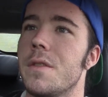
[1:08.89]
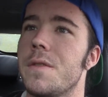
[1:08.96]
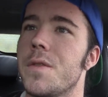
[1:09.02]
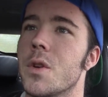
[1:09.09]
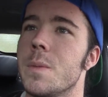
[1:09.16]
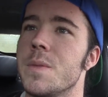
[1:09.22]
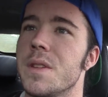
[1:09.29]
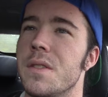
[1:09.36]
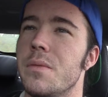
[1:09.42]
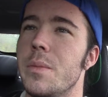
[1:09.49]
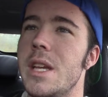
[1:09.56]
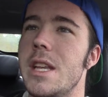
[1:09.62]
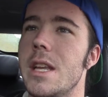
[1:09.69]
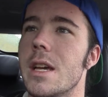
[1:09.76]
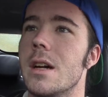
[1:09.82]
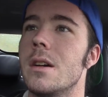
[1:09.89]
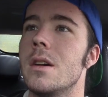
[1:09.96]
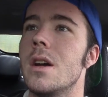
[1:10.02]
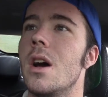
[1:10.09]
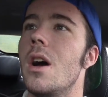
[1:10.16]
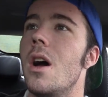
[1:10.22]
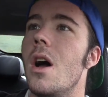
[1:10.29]
forms of media.
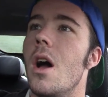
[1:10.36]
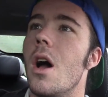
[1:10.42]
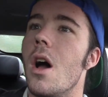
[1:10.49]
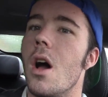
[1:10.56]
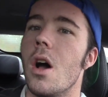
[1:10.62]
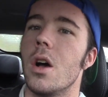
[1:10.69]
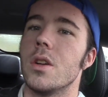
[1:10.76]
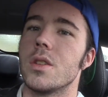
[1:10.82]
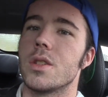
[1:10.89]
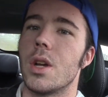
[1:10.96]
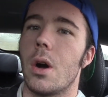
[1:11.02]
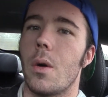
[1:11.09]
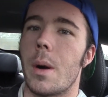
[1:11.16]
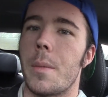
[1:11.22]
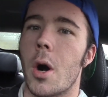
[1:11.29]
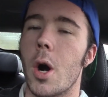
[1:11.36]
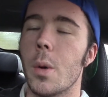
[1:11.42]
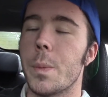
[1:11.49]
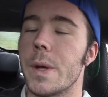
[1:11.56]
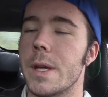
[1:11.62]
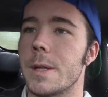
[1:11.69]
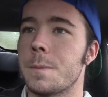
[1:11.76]
So I'm
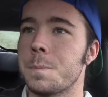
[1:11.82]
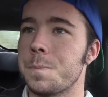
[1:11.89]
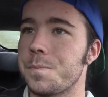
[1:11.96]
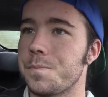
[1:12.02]
hoping